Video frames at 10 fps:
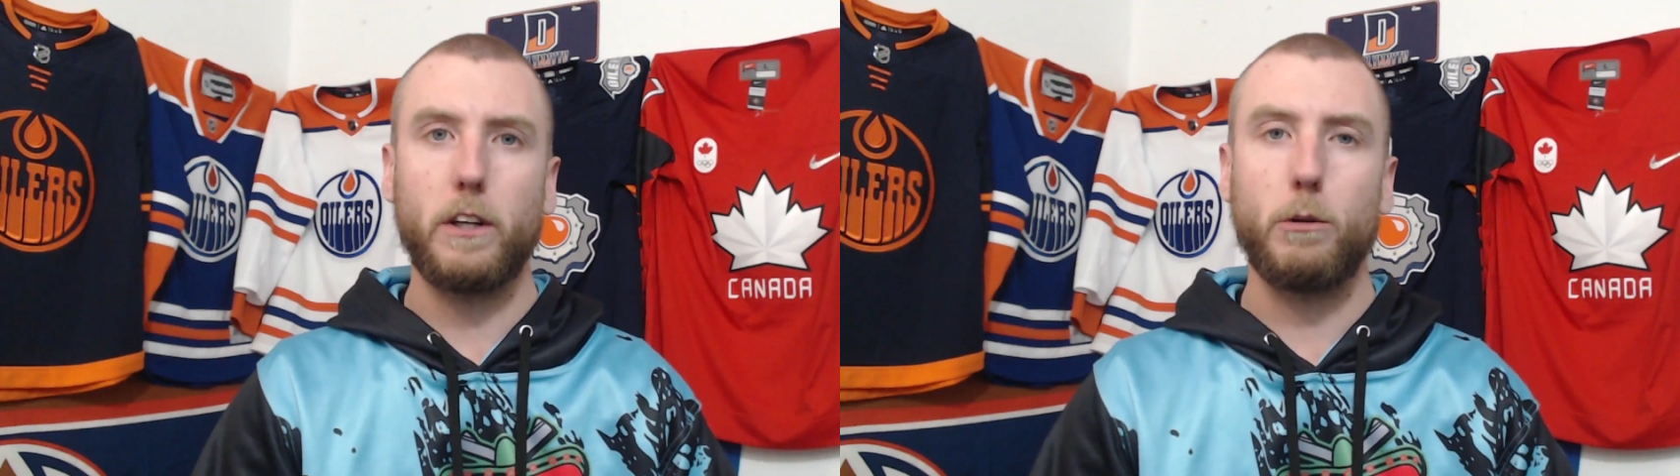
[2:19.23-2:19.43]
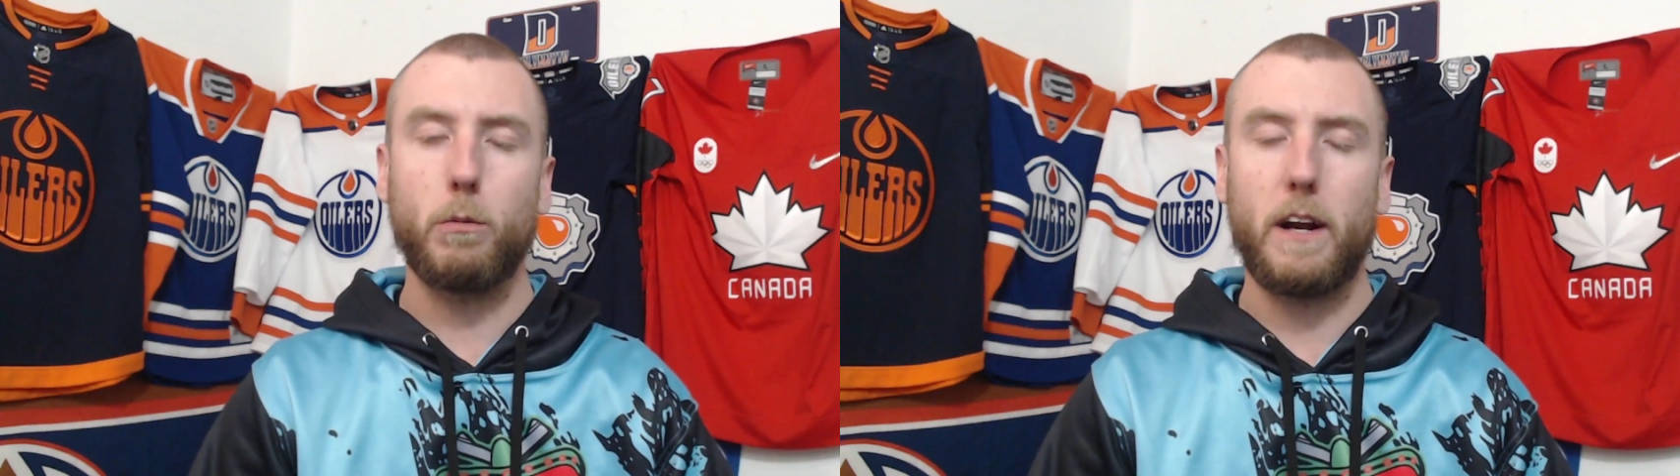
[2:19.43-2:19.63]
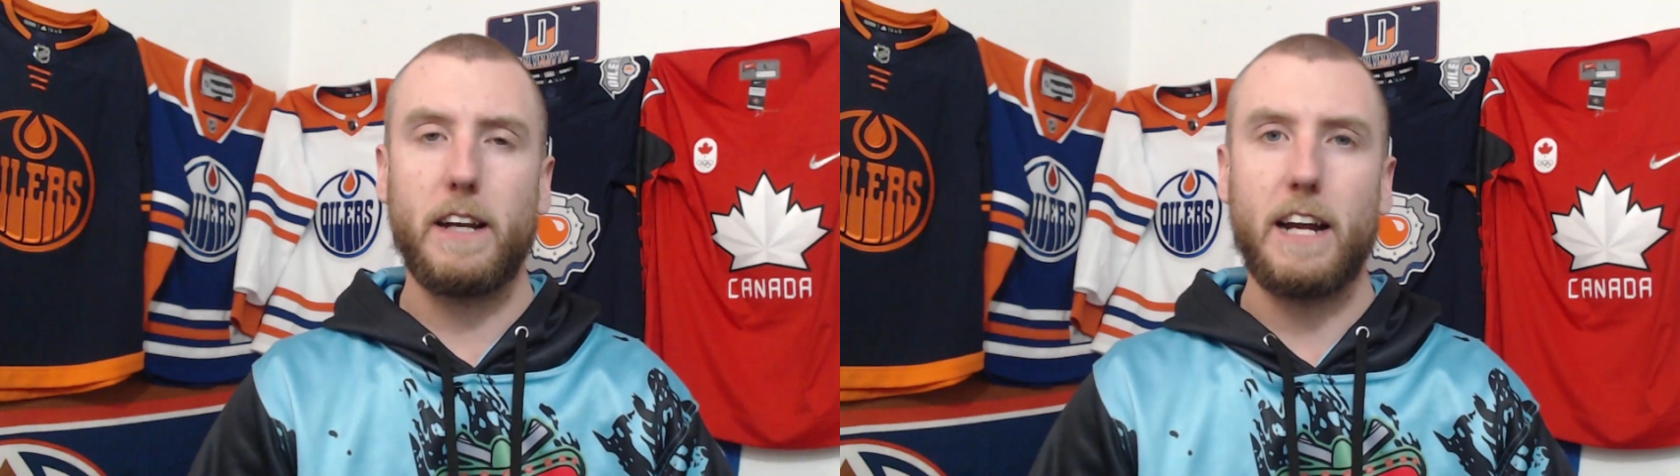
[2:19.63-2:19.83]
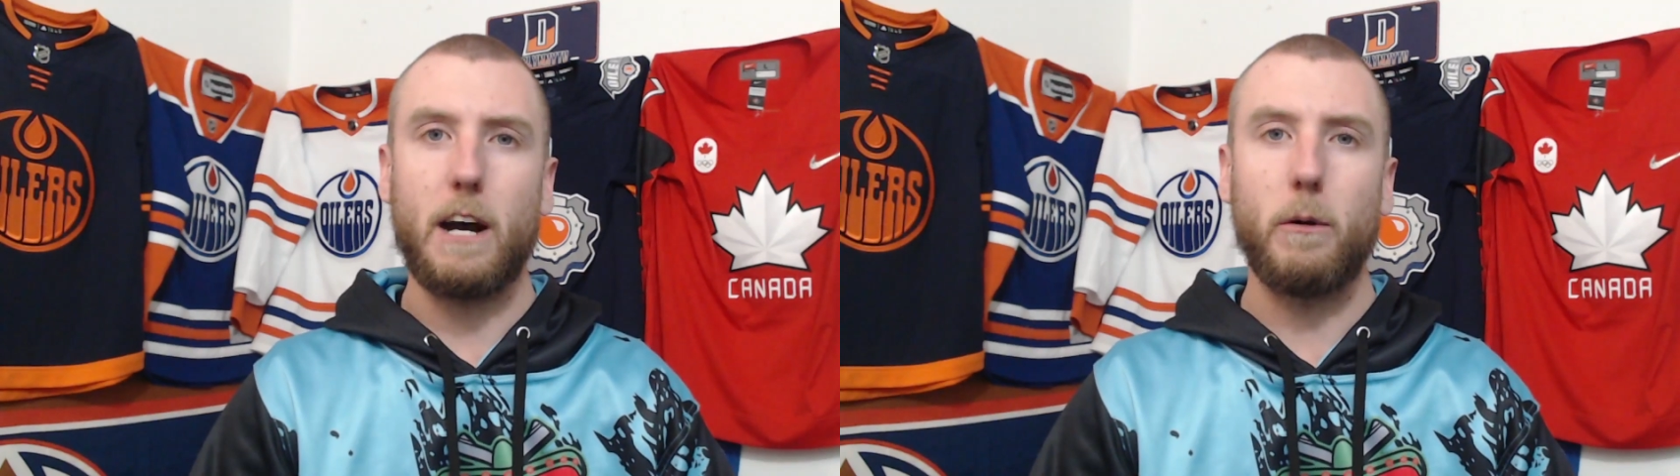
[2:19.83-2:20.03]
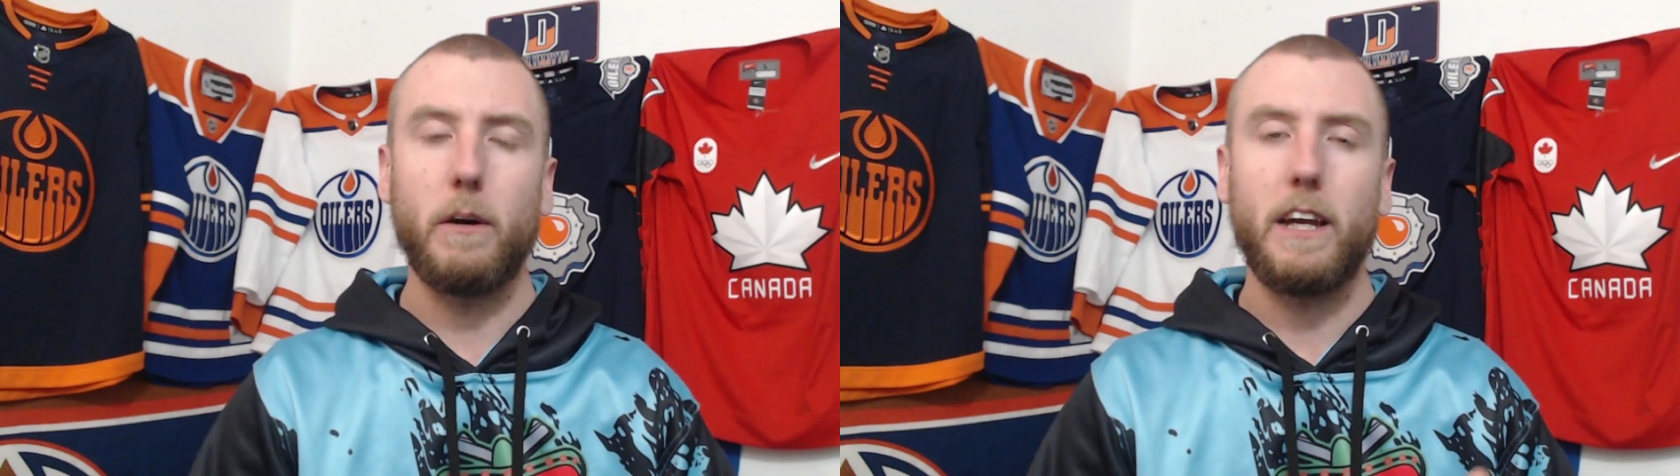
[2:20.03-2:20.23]
you right
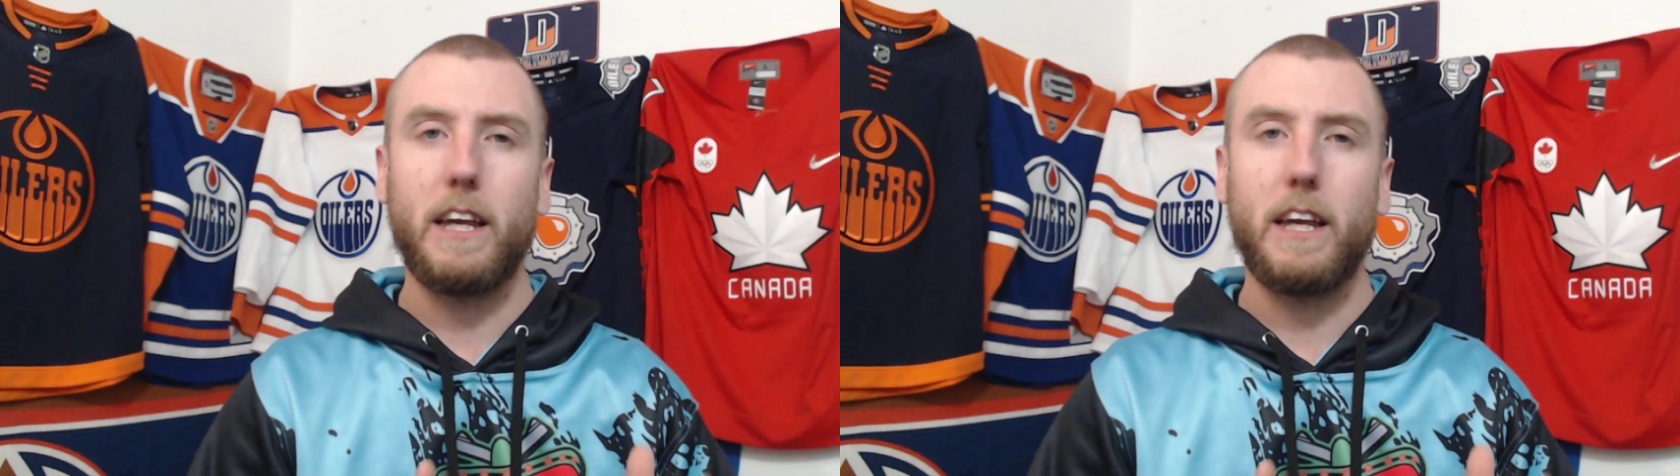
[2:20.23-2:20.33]
now